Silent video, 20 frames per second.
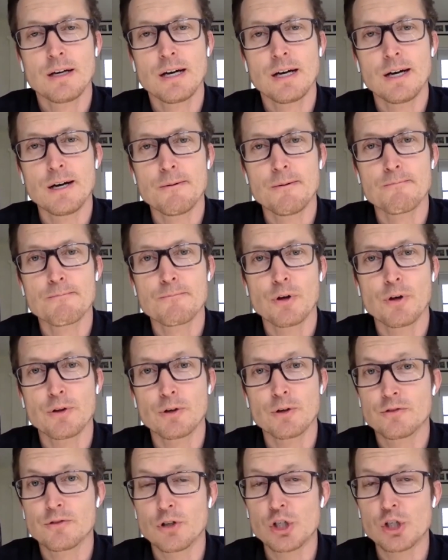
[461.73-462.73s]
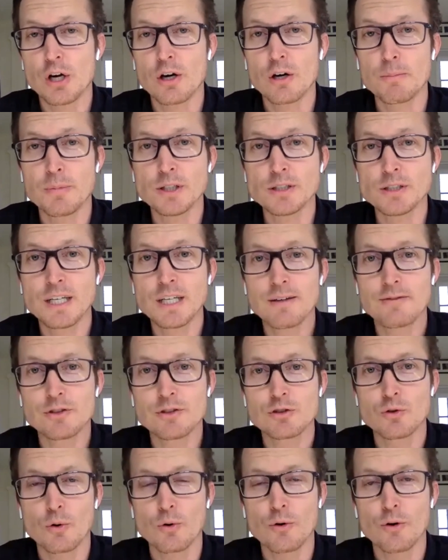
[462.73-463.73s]
um, whether it's the shareability of
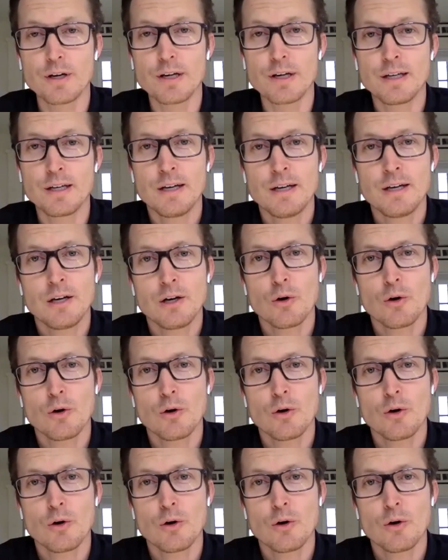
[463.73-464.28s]
a story